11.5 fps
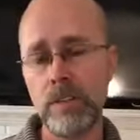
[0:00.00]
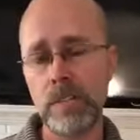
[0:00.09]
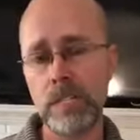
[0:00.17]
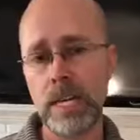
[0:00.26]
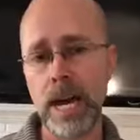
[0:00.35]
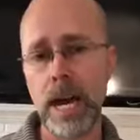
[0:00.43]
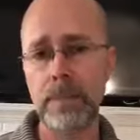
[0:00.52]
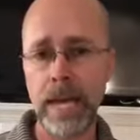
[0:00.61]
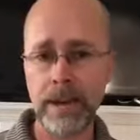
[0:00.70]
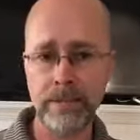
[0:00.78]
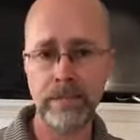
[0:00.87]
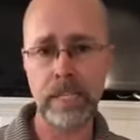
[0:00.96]
to the top
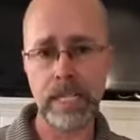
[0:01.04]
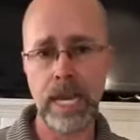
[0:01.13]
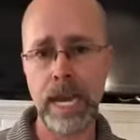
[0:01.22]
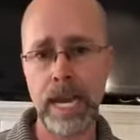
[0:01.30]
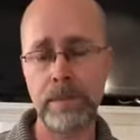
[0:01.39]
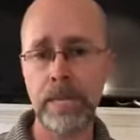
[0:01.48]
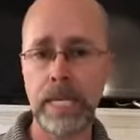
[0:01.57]
every time,